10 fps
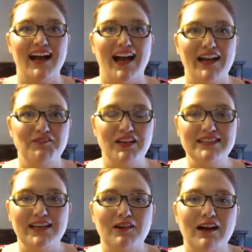Hi
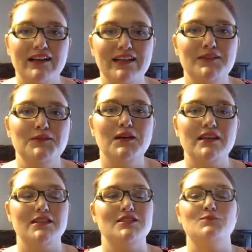friends, how are you?
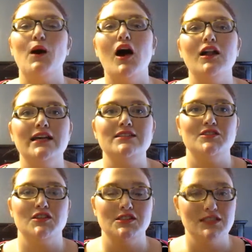The small has
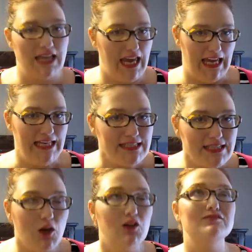turned
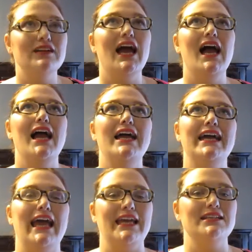eight,
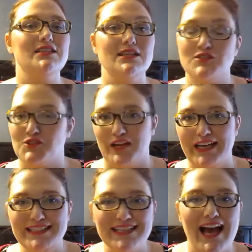hooray! Eight is
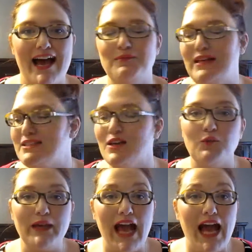great. Um, and so
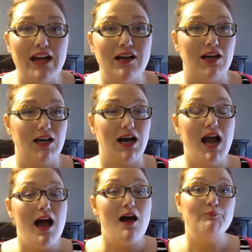we had her
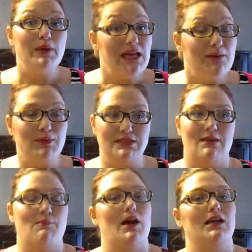big birthday
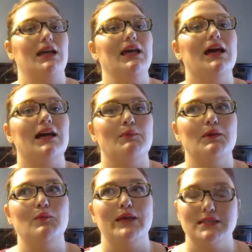party a couple
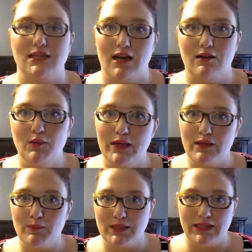of weeks ago when
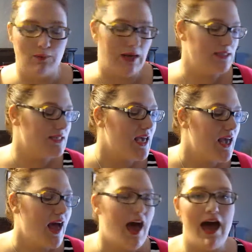her birthday was.
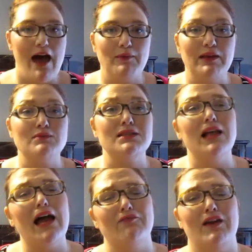Um, and it was a
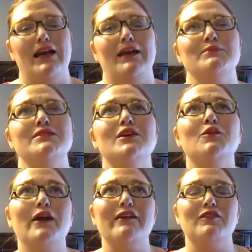lot of fun. I'm so
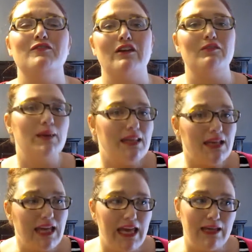grateful for everybody
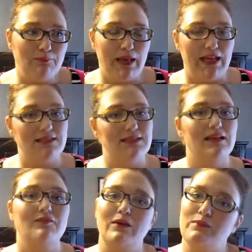that came. My
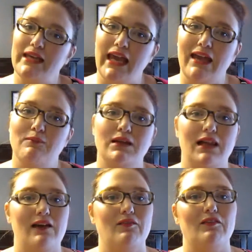extended family came and a
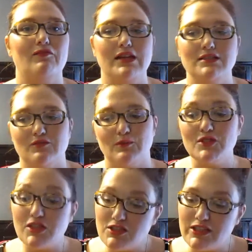lot of our friends from
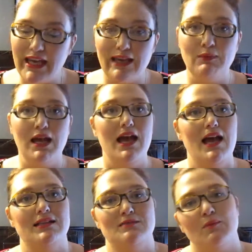church came
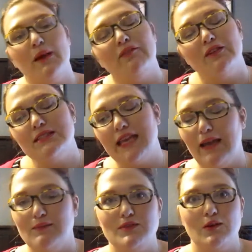and some of my friends
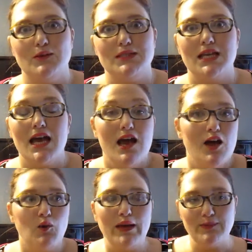came so it was
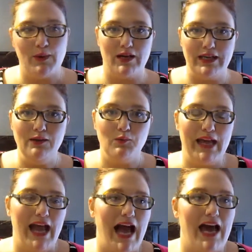quite the party. We
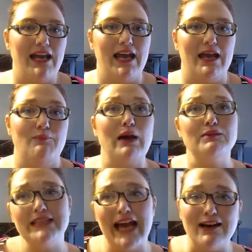had a
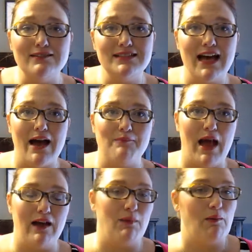bouncy house um,
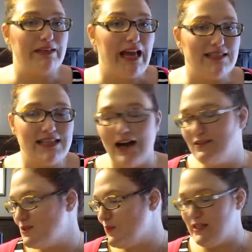at mom and dad's
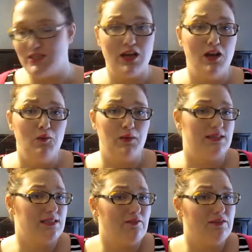house which we
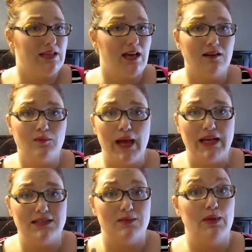discovered that Uncle
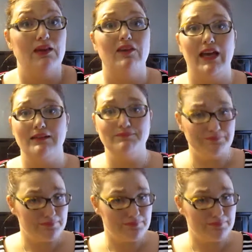Ben is a big fan